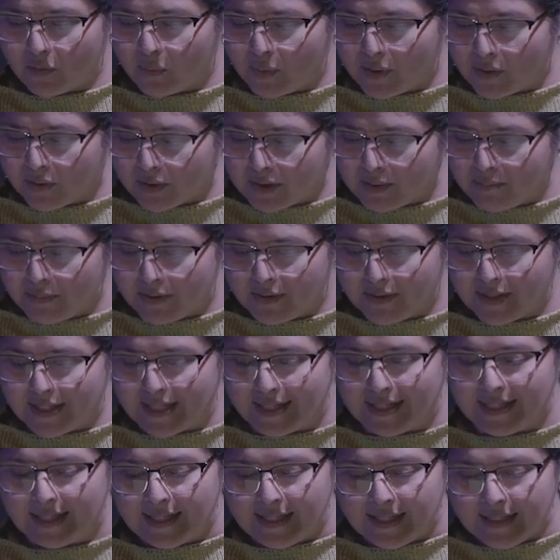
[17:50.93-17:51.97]
queer
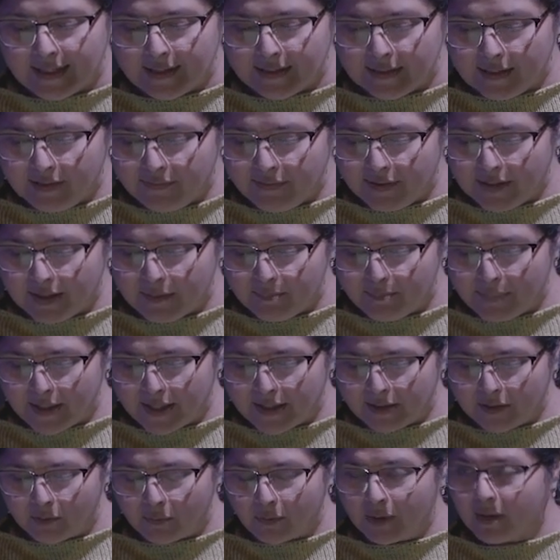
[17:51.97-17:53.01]
community living in
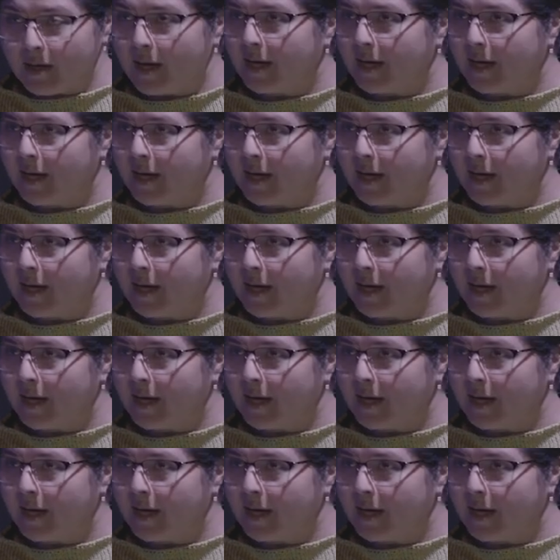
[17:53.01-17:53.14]
Bangalore.